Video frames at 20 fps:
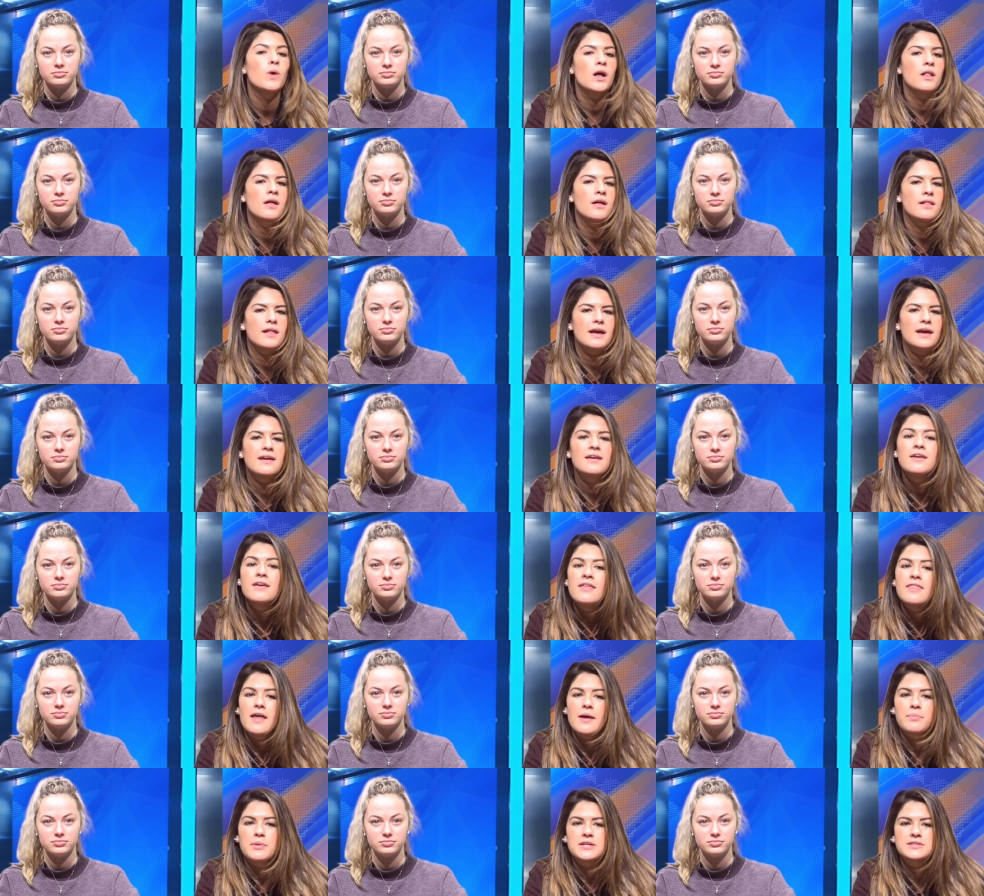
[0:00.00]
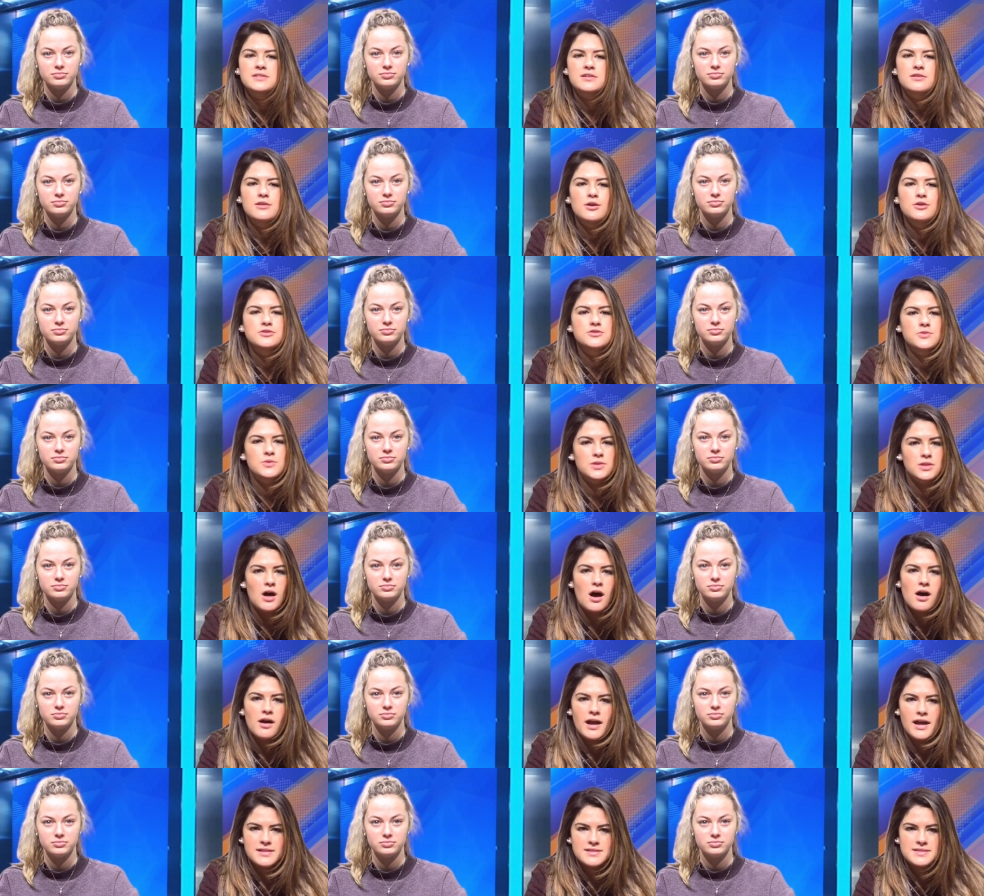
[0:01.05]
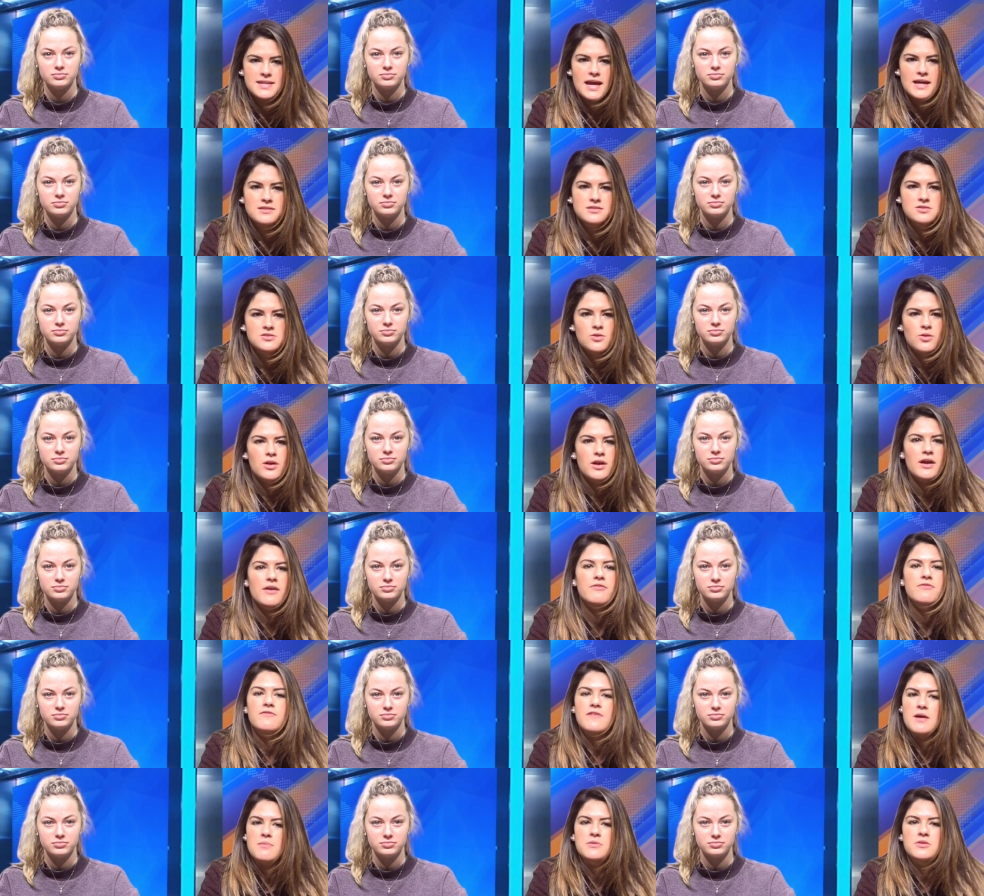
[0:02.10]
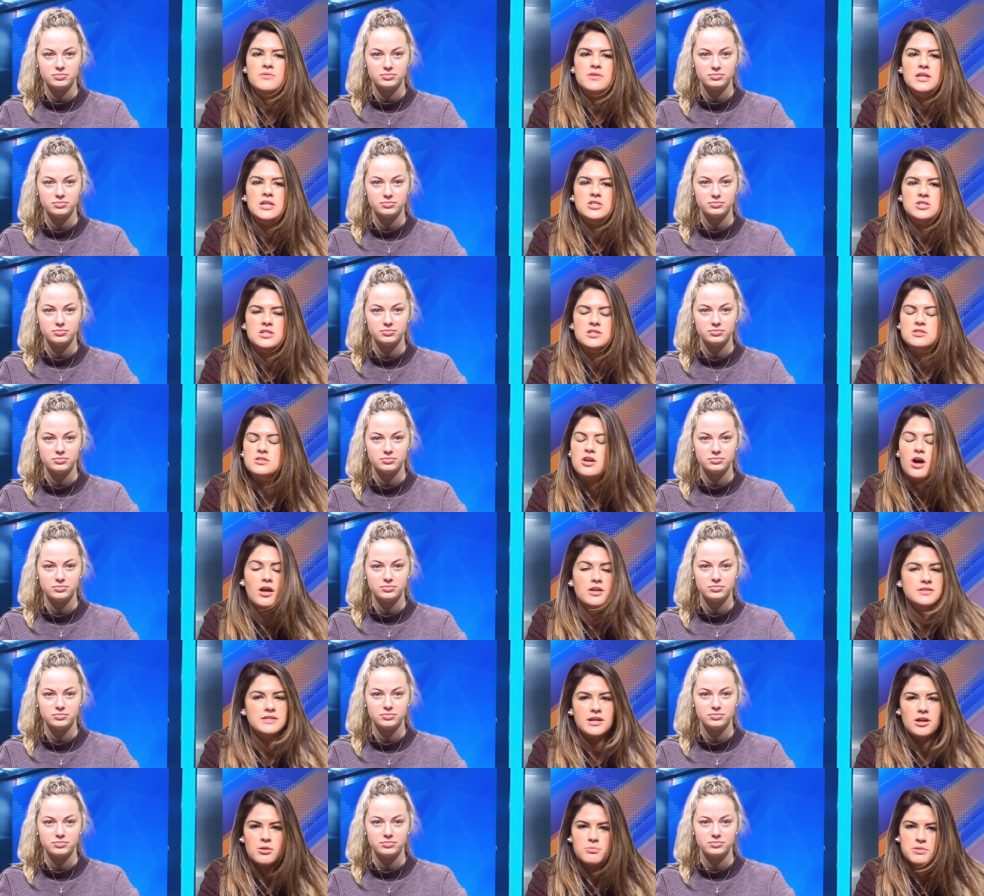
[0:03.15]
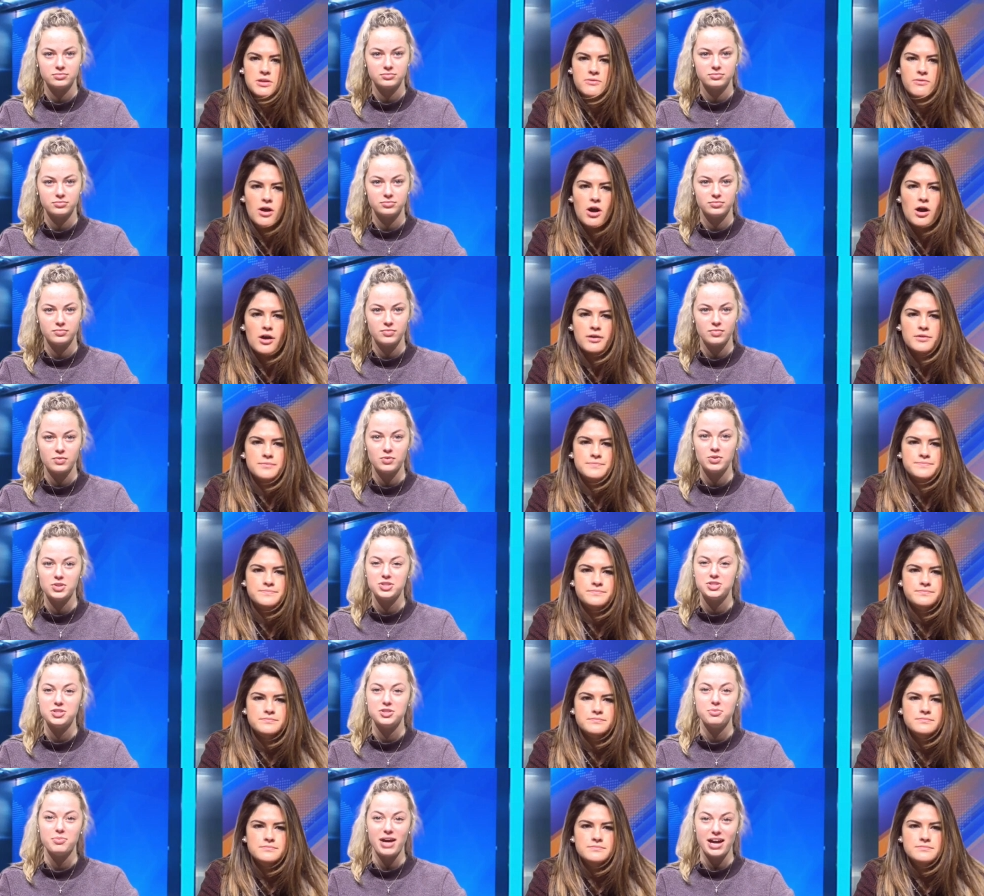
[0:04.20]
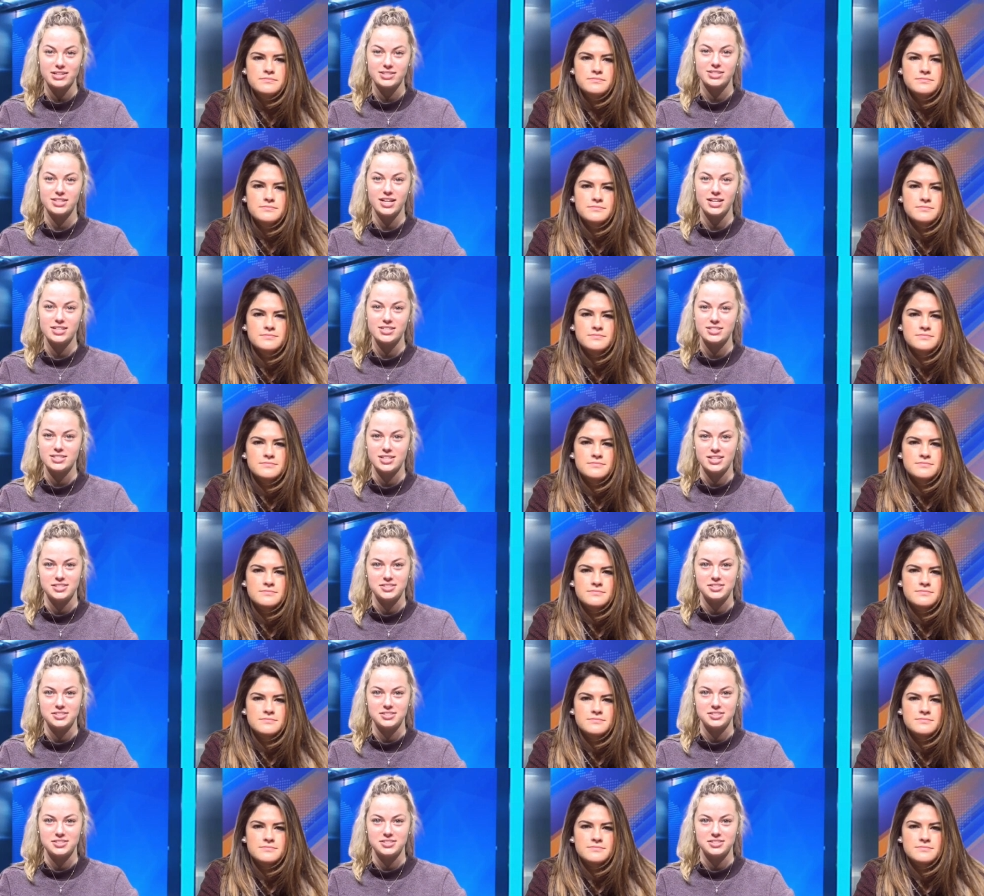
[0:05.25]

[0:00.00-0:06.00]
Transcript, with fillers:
Speaker 1: Well, LA, that brings a close to a long and sad story of family relations gone terribly wrong. We'll see you back tonight at